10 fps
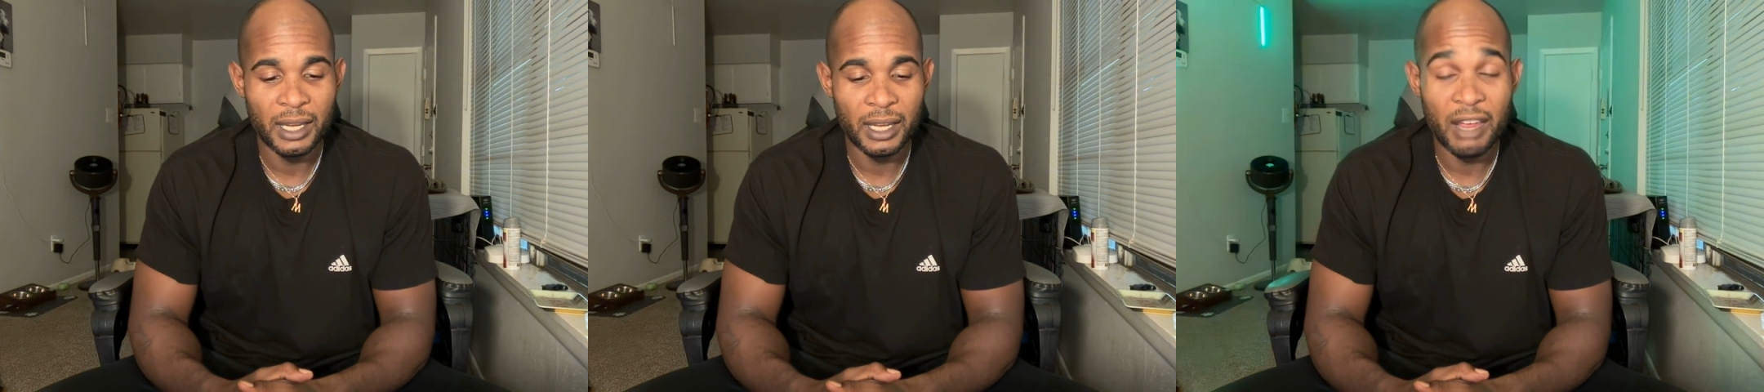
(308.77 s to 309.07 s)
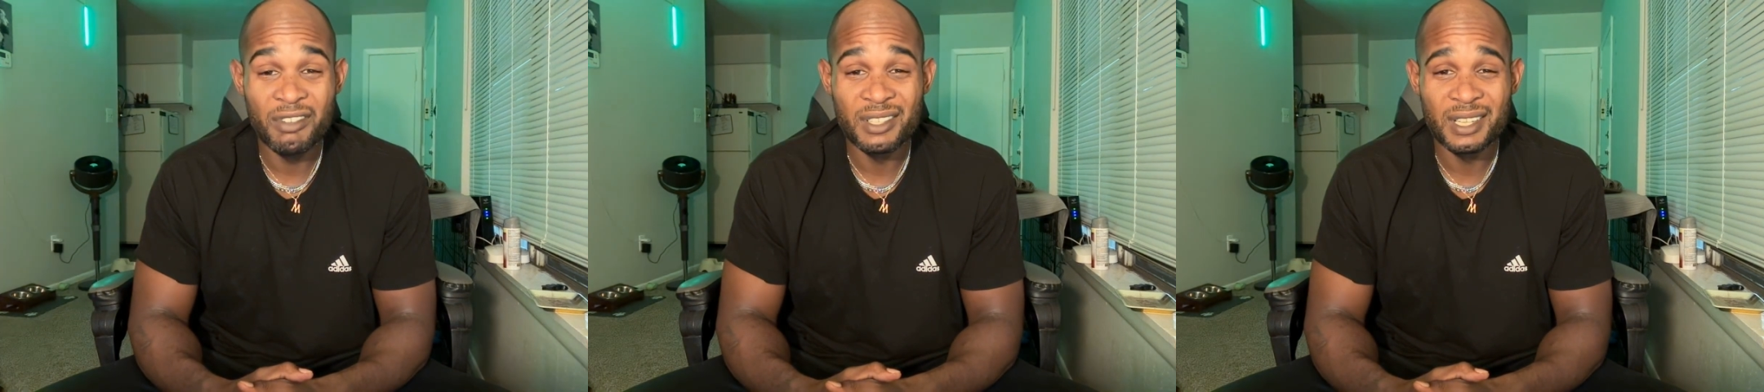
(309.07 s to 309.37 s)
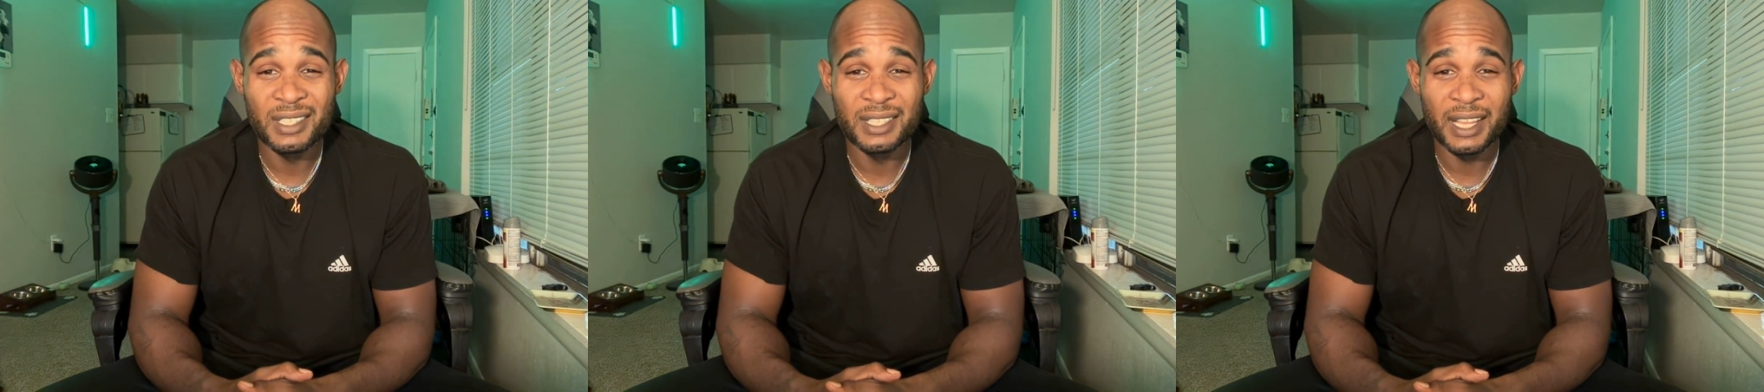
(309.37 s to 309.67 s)
ever
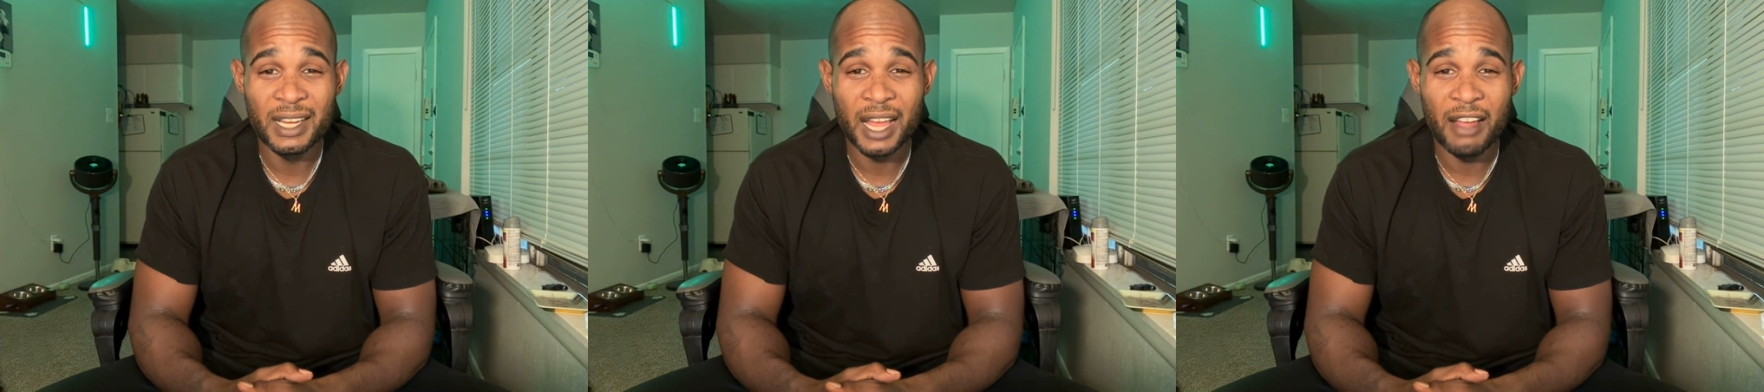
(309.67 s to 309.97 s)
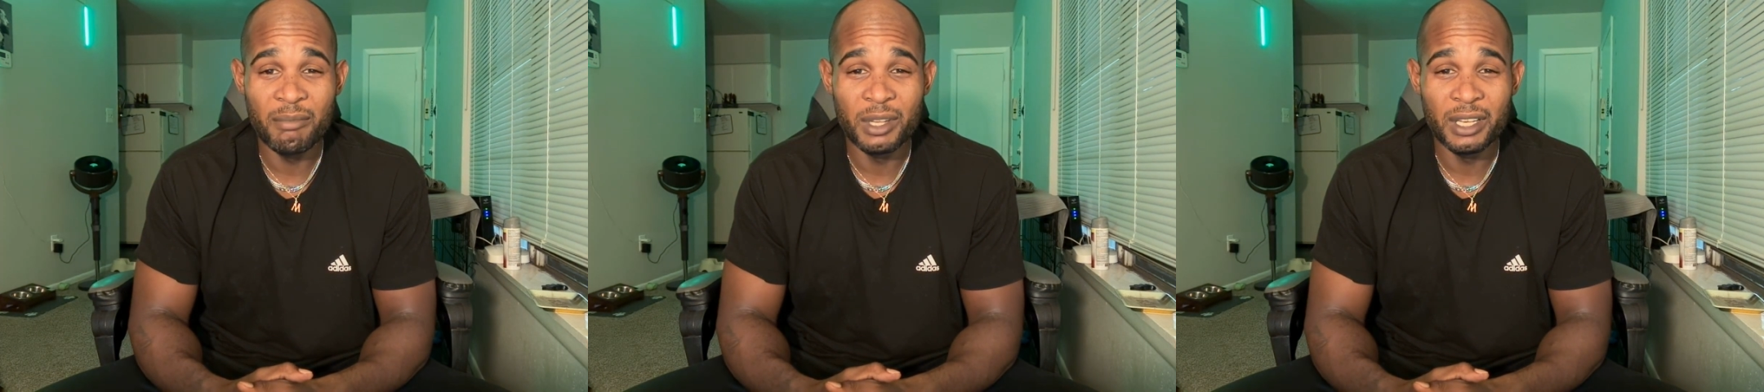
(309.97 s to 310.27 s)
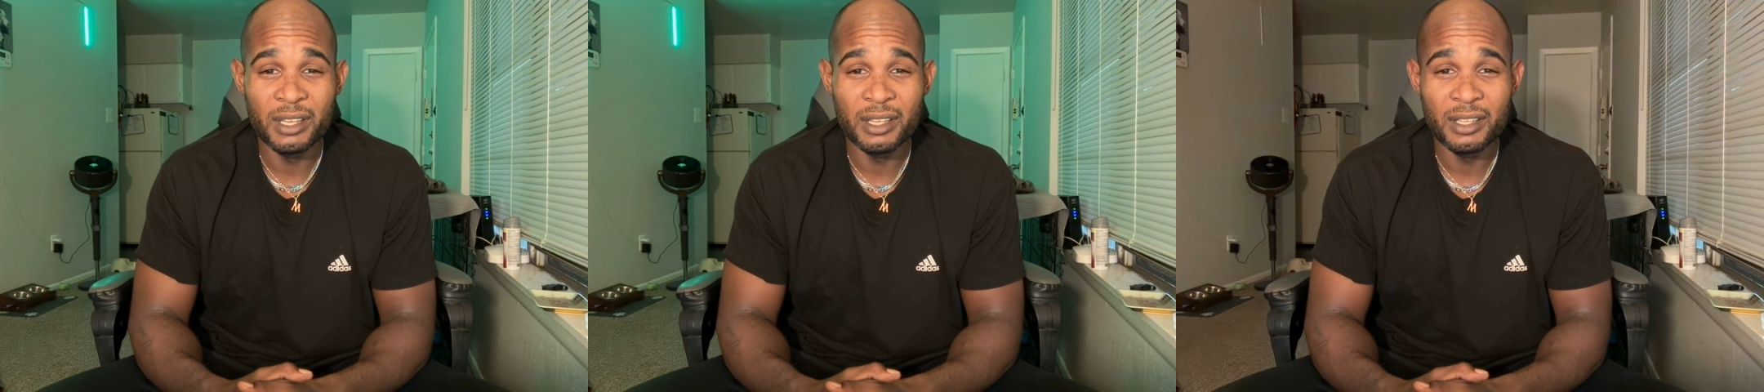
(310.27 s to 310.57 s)
since then, I've been
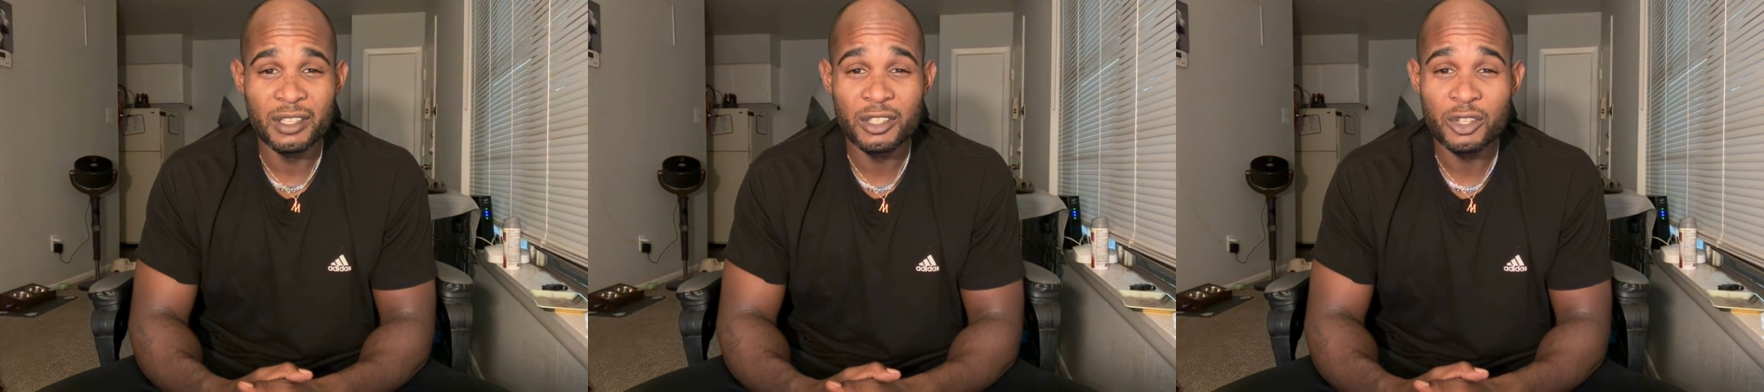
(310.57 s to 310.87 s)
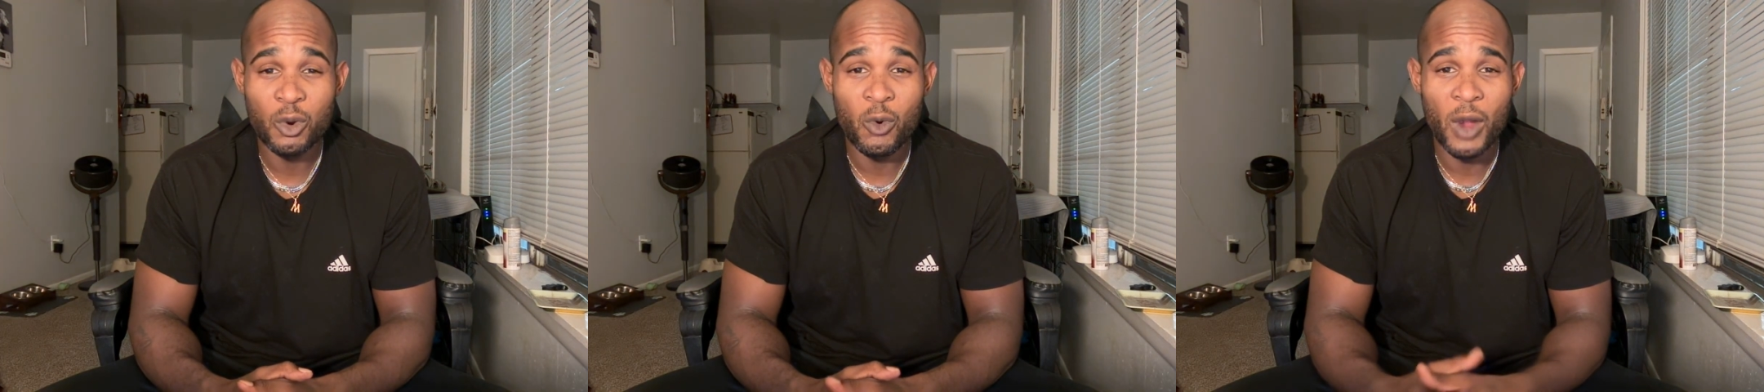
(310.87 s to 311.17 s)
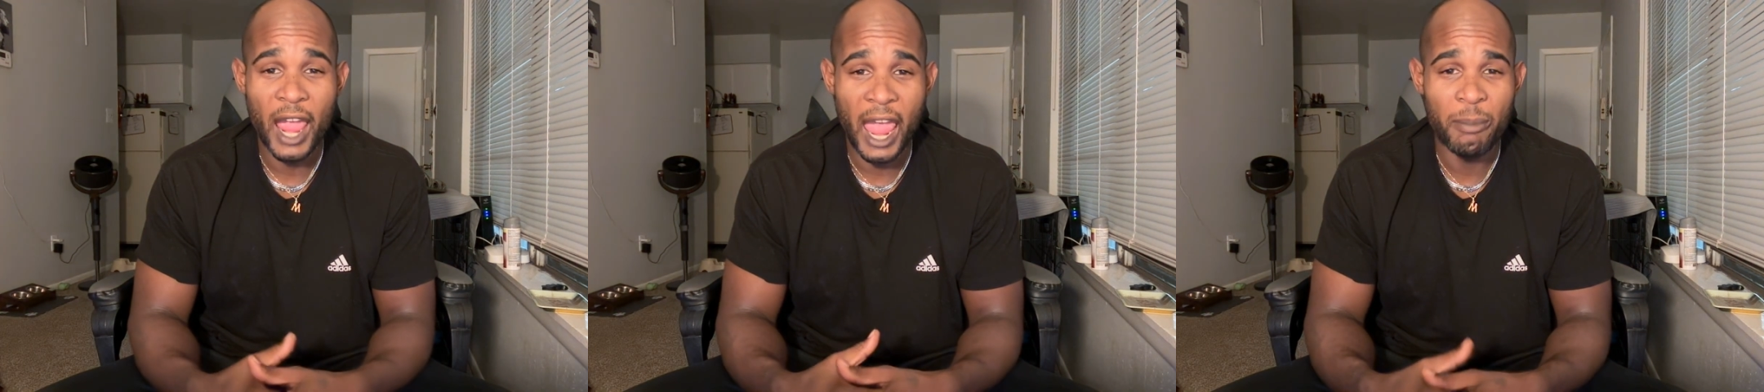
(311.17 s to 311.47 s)
so
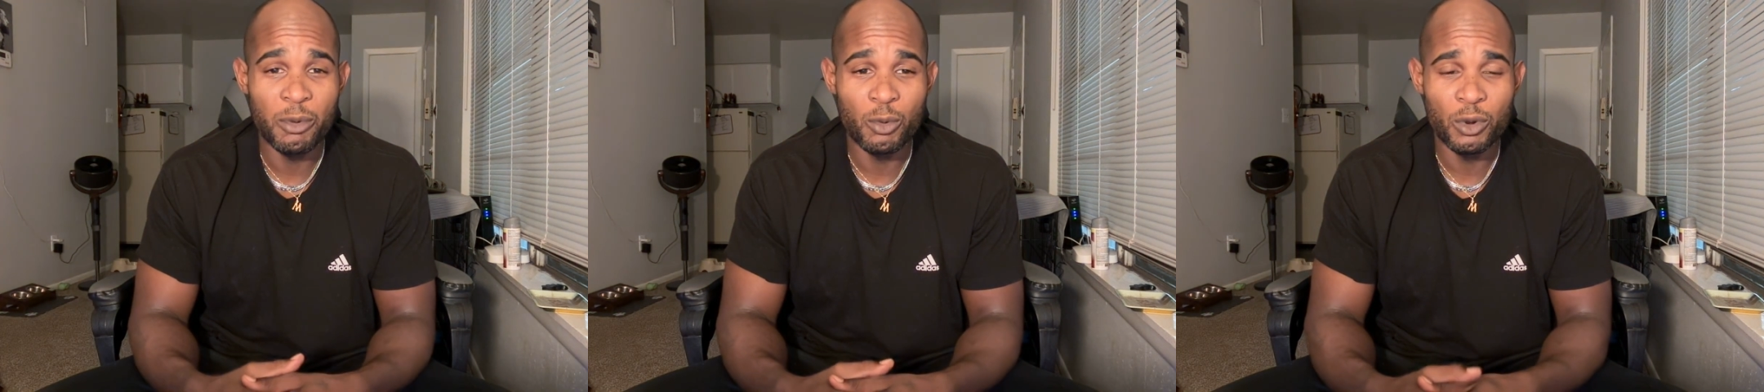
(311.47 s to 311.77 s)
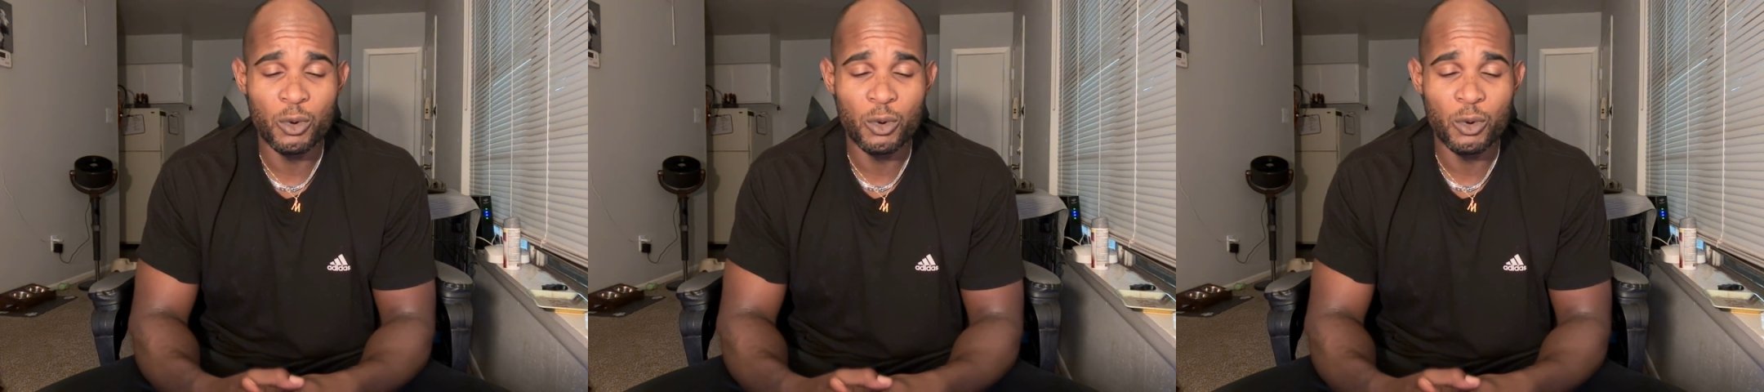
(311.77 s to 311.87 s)
happy with